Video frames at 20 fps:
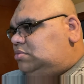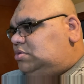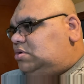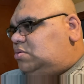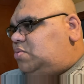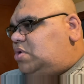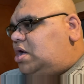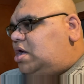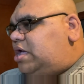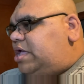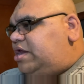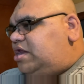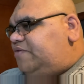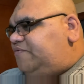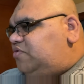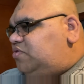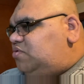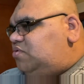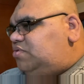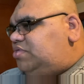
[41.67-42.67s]
Wow, I
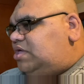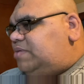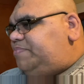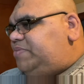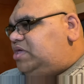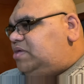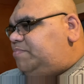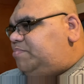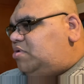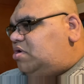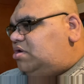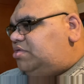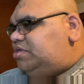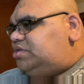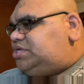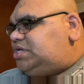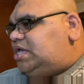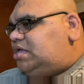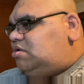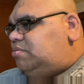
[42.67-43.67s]
never knew that being part of the
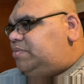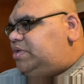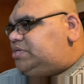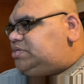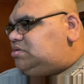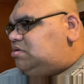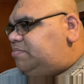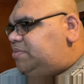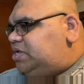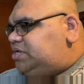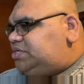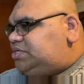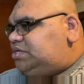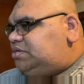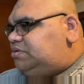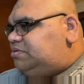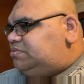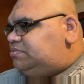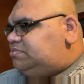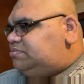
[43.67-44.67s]
channel meant so much to
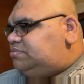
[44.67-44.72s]
you.